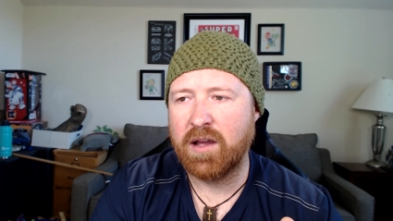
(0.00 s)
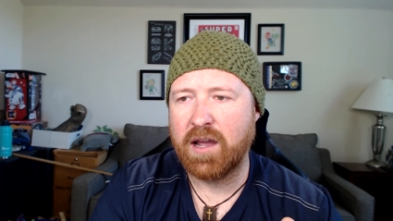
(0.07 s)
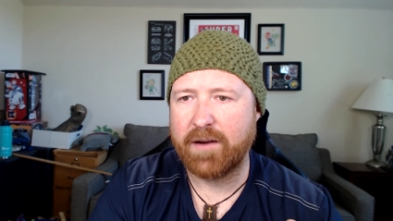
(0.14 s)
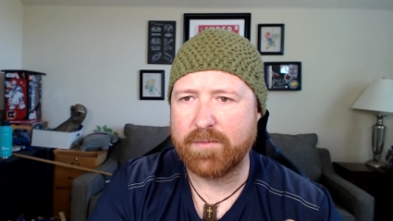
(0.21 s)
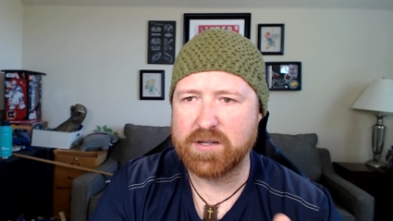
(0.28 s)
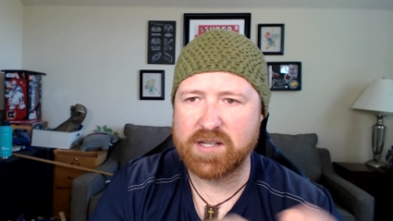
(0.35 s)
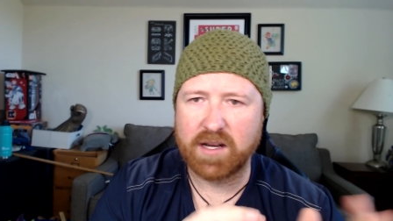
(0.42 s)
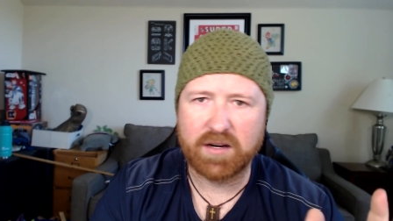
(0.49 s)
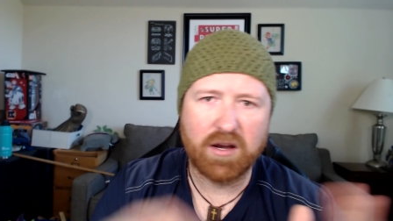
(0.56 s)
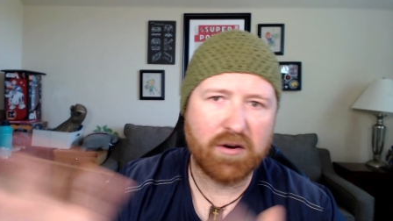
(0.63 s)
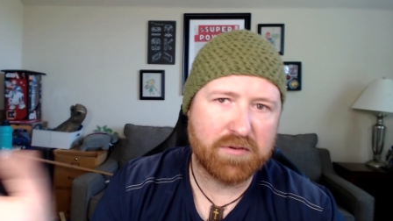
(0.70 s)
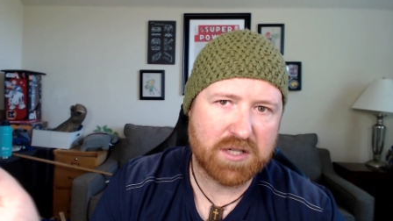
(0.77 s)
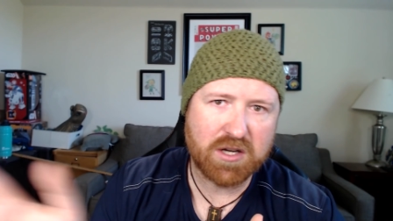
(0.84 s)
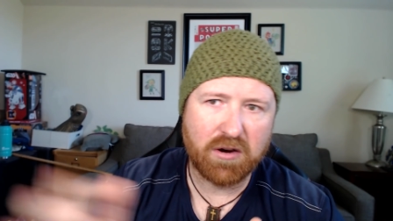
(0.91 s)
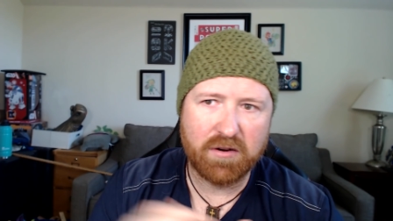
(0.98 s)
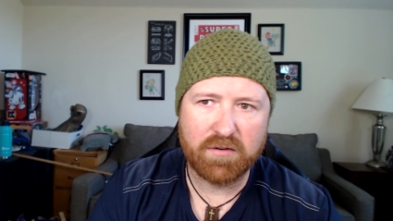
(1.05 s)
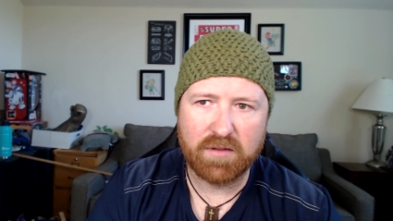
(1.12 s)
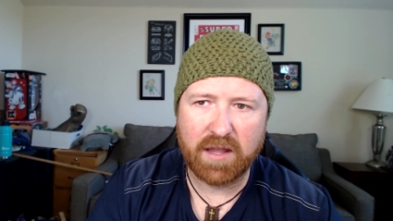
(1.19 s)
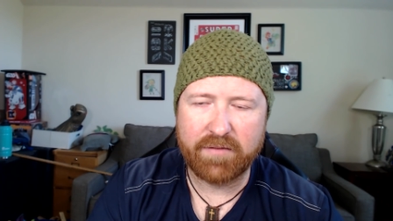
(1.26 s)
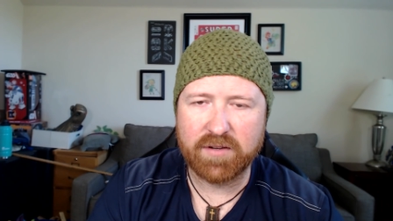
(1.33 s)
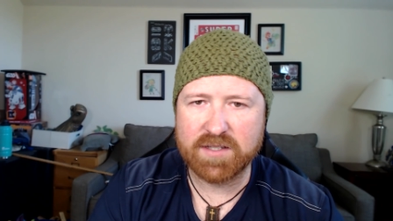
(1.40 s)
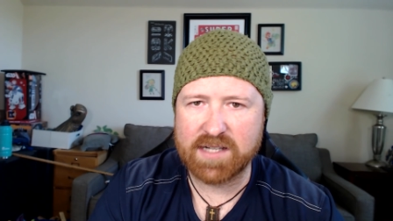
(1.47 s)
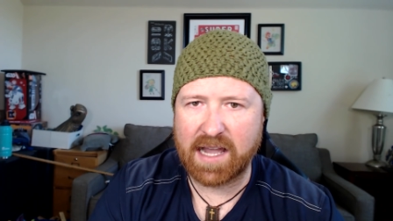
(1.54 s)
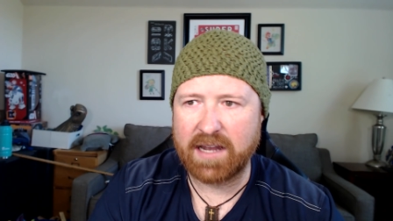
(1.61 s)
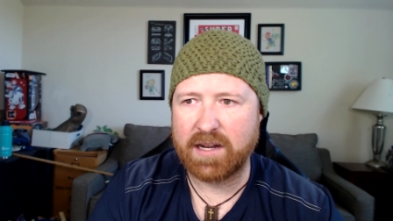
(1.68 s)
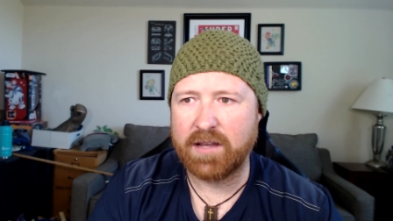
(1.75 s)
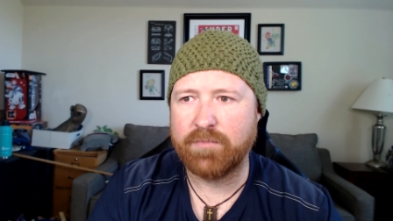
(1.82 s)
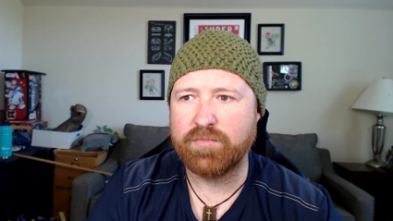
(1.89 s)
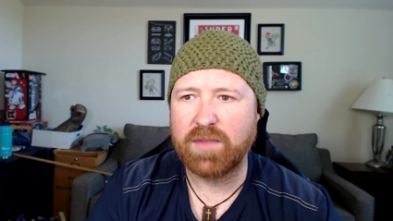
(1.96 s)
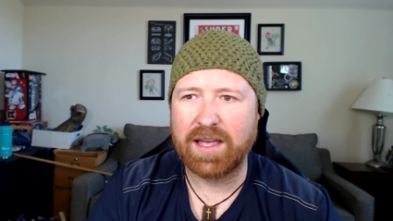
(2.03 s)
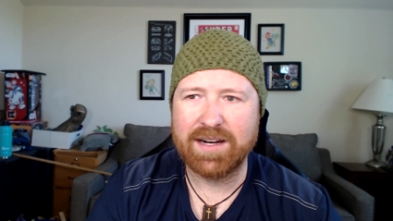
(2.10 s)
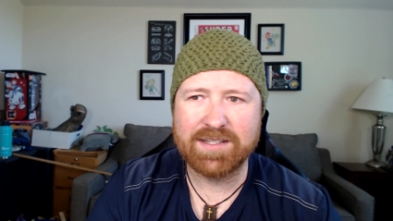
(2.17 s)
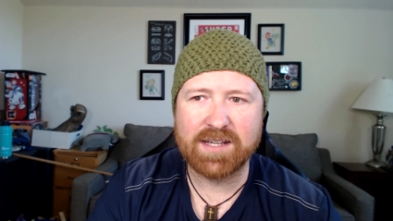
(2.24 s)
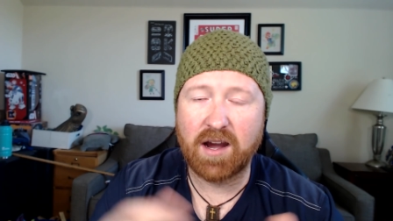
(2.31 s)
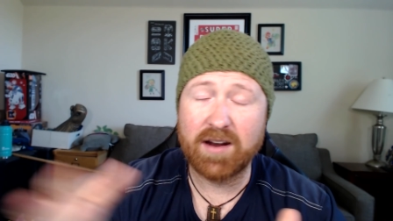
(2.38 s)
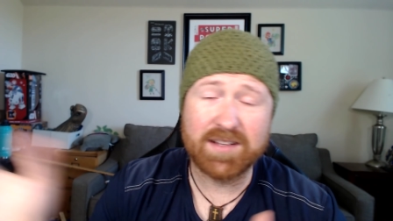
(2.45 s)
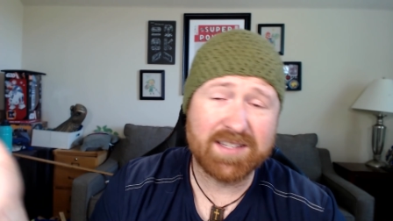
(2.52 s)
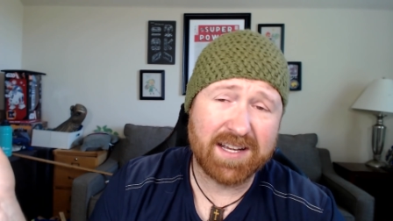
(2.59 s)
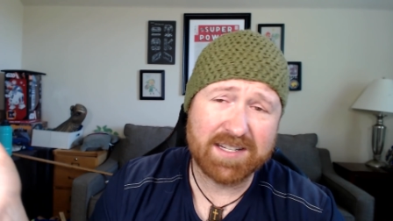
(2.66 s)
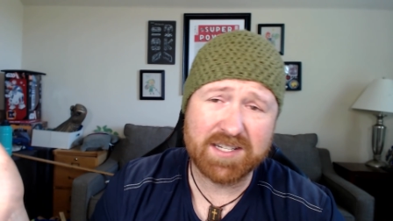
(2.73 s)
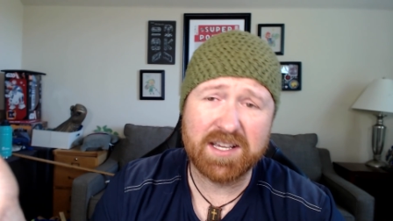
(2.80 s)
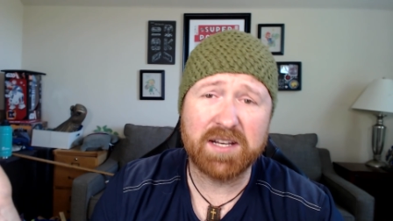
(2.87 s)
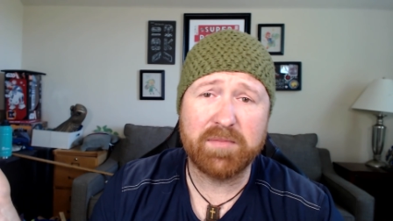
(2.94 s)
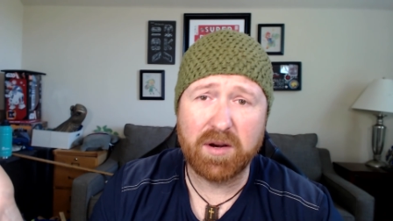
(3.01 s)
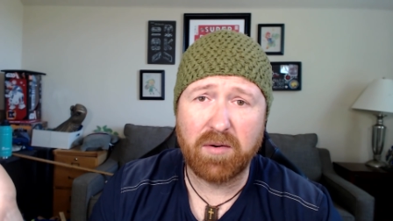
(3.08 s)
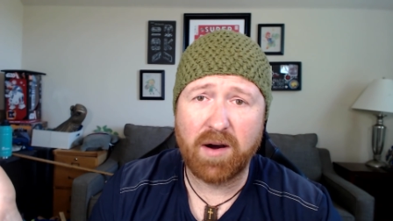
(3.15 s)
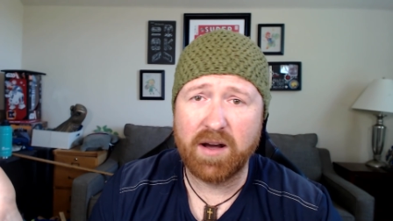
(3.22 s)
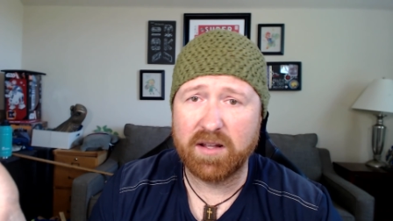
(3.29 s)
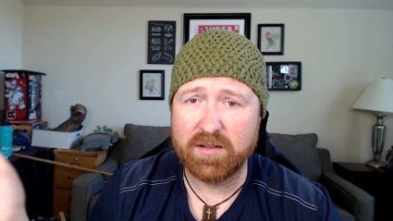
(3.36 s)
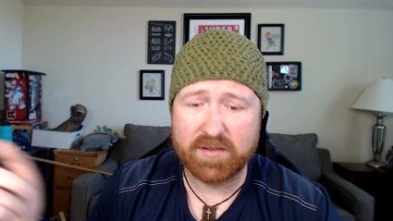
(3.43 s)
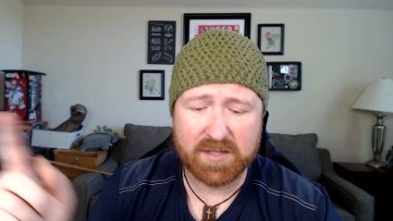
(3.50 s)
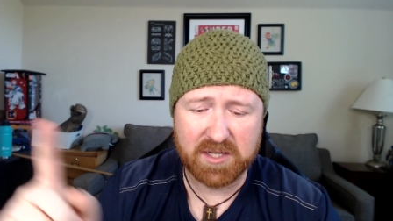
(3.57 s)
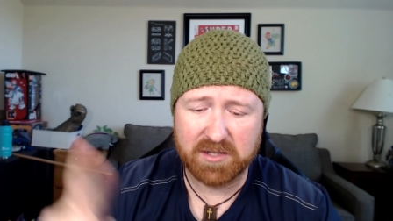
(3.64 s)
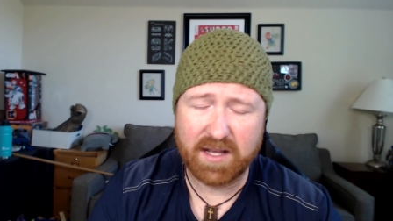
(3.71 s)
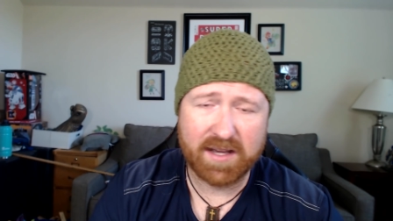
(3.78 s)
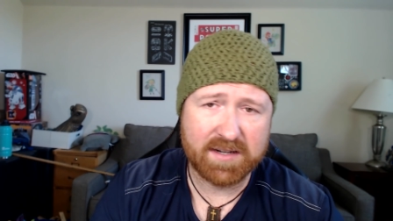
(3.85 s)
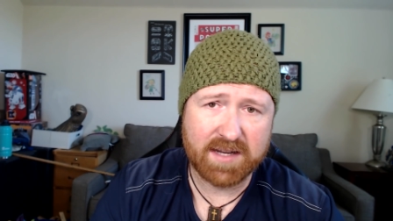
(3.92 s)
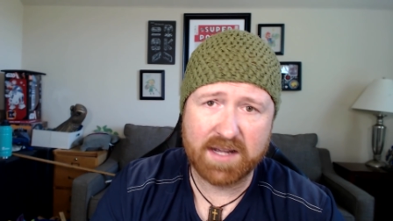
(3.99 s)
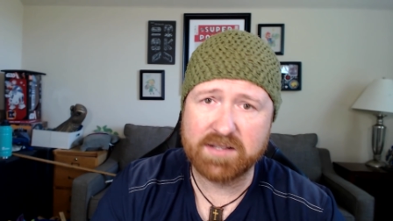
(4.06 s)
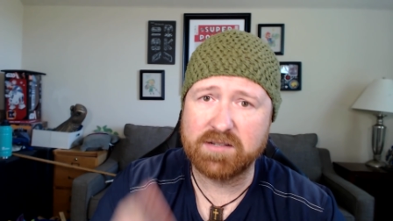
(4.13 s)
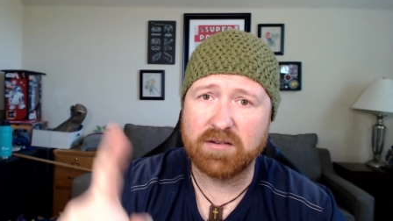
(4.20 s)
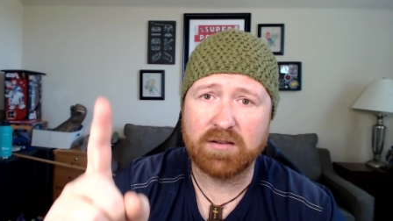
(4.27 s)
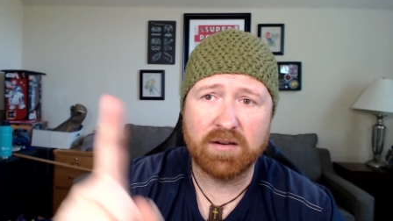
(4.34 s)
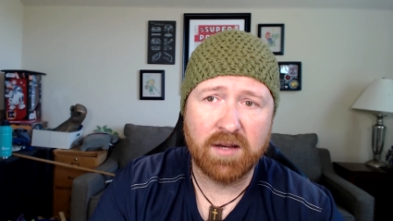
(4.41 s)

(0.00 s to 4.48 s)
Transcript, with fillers: Everybody's like, no, just go and level to 80. And it's like honestly, it's going to be a while until I hit Dancer.